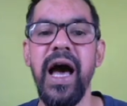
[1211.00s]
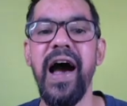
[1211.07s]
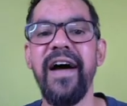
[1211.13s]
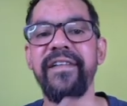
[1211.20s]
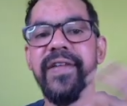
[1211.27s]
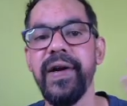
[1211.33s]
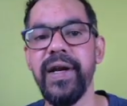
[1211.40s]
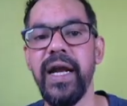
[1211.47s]

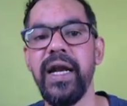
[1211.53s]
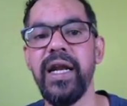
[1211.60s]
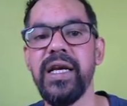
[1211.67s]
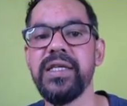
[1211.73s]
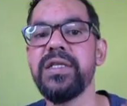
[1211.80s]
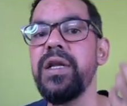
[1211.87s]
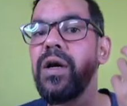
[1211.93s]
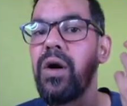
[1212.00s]
After 10
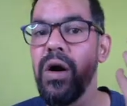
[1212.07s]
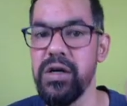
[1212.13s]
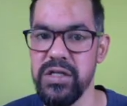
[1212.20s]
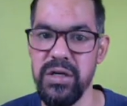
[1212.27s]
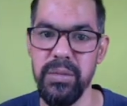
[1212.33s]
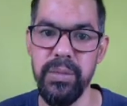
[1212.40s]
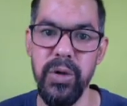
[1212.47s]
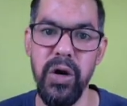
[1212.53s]
days, they got
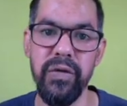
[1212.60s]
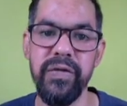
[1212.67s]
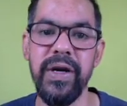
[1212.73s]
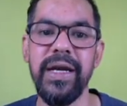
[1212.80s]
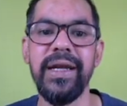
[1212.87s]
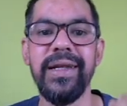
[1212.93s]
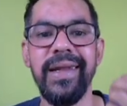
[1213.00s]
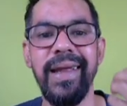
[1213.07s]
some
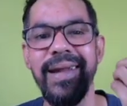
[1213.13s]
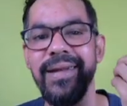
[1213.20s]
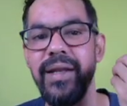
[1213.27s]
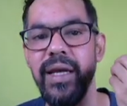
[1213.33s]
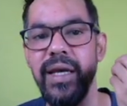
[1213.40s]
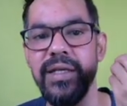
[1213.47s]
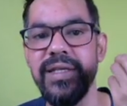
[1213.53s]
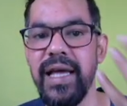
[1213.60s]
profit and
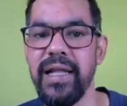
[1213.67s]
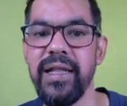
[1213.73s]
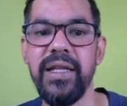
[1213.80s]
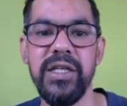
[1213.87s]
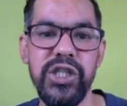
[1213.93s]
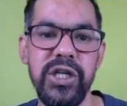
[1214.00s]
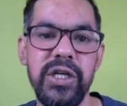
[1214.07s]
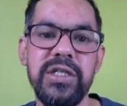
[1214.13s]
they sell the
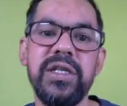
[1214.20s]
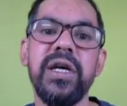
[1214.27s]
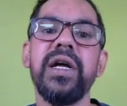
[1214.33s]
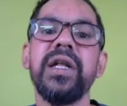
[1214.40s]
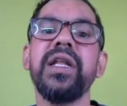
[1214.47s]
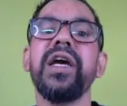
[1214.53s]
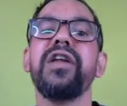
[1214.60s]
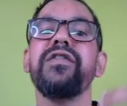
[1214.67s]
shares.
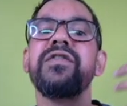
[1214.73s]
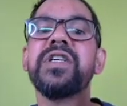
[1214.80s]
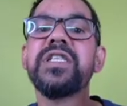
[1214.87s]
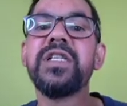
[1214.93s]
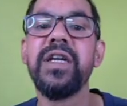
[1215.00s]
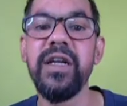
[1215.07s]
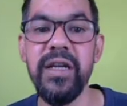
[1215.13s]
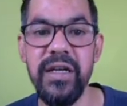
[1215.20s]
They
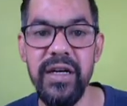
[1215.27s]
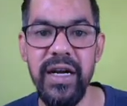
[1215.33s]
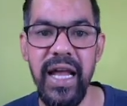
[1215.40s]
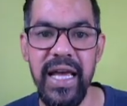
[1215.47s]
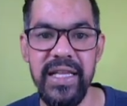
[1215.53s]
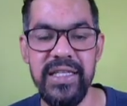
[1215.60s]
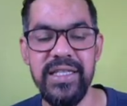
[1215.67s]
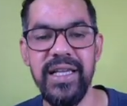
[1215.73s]
invested in
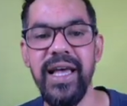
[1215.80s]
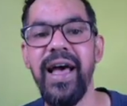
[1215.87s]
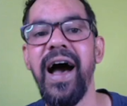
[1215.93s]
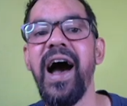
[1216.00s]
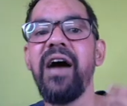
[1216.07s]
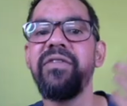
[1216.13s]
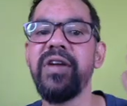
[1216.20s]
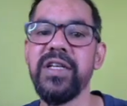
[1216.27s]
Reliance.
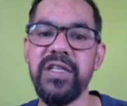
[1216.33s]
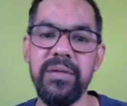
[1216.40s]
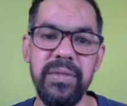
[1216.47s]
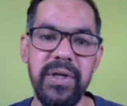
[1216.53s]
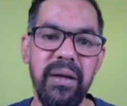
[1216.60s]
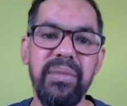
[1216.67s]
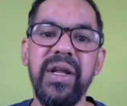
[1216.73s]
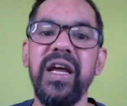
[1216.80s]
After some
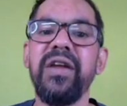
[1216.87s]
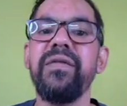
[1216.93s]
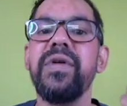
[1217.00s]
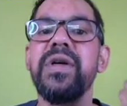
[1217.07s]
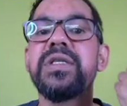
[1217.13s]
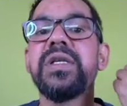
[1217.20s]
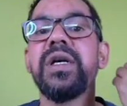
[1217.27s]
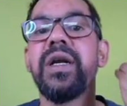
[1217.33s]
time, they
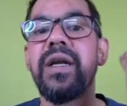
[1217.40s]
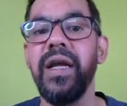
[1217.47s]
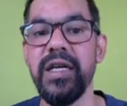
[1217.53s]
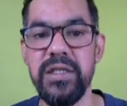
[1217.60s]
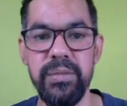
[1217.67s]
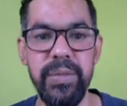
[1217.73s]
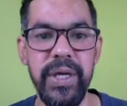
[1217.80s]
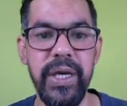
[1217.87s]
invested in
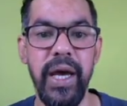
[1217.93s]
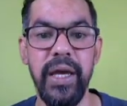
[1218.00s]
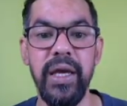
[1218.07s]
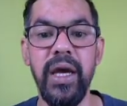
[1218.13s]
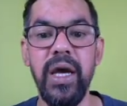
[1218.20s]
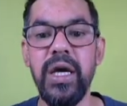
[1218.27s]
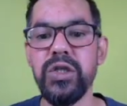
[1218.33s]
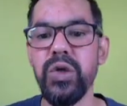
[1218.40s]

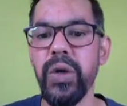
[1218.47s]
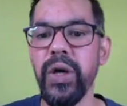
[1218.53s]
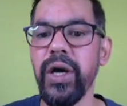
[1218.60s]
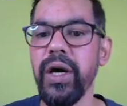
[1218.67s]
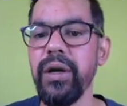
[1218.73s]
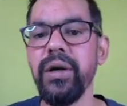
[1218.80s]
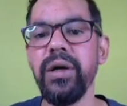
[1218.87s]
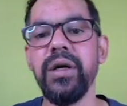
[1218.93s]
SBI. So
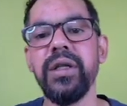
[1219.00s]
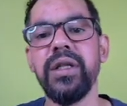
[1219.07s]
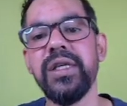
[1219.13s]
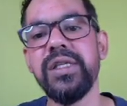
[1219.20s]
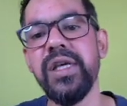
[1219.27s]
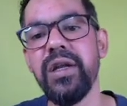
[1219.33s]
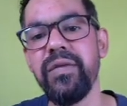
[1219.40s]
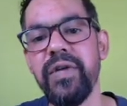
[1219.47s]
here,
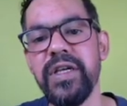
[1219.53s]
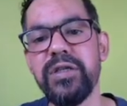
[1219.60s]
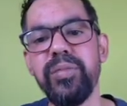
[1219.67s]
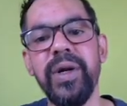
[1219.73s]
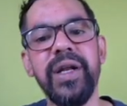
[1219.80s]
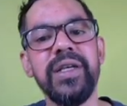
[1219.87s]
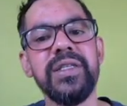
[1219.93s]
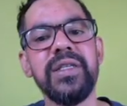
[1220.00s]
this
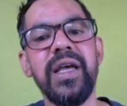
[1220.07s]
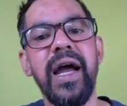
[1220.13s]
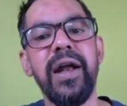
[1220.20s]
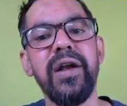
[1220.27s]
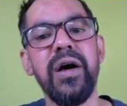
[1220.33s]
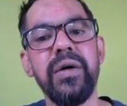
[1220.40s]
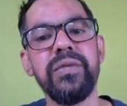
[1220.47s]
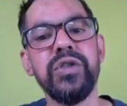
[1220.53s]
investment is
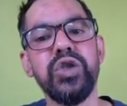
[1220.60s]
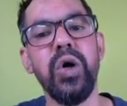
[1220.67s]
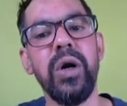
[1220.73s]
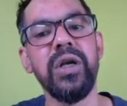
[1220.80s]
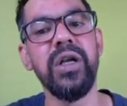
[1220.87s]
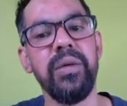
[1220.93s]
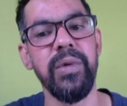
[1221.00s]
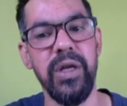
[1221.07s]
kind of
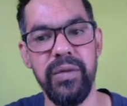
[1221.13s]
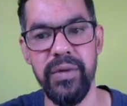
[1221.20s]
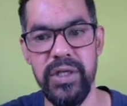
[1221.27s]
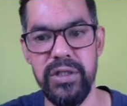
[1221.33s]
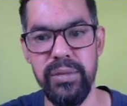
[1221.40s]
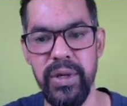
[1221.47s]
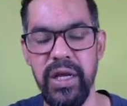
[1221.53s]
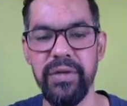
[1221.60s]
short term
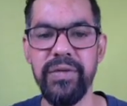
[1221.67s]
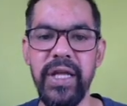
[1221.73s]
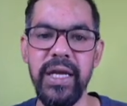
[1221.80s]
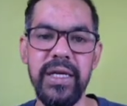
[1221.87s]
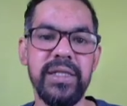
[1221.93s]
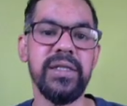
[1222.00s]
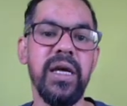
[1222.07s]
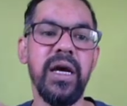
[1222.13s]
investment. If
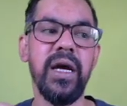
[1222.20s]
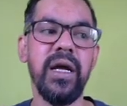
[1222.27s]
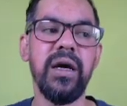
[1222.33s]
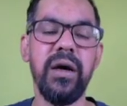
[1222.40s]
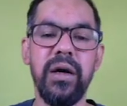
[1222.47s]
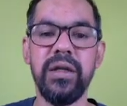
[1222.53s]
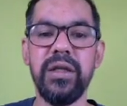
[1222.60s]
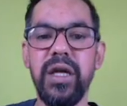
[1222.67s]

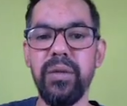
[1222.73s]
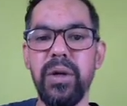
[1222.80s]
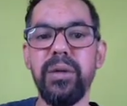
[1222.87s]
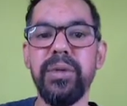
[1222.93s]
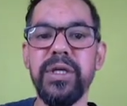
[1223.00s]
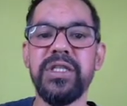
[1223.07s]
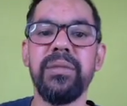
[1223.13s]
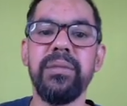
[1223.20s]
there will
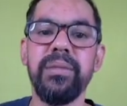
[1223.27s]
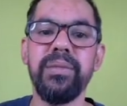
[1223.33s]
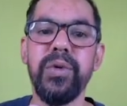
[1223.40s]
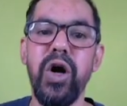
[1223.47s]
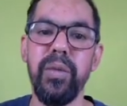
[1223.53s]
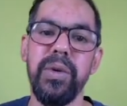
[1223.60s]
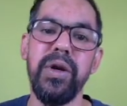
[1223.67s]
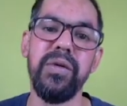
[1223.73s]
be some
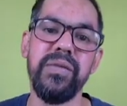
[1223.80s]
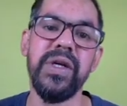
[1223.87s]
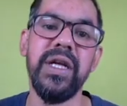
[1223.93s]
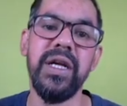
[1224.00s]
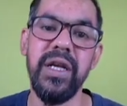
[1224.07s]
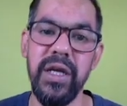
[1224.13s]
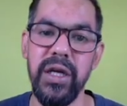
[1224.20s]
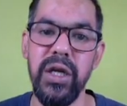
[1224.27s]
problem with
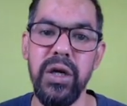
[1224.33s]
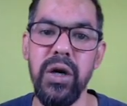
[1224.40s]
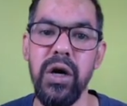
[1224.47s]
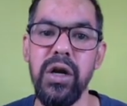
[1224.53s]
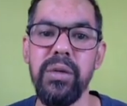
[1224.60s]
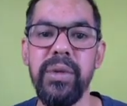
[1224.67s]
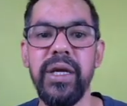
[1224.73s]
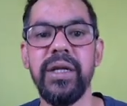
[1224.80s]
Indian economy,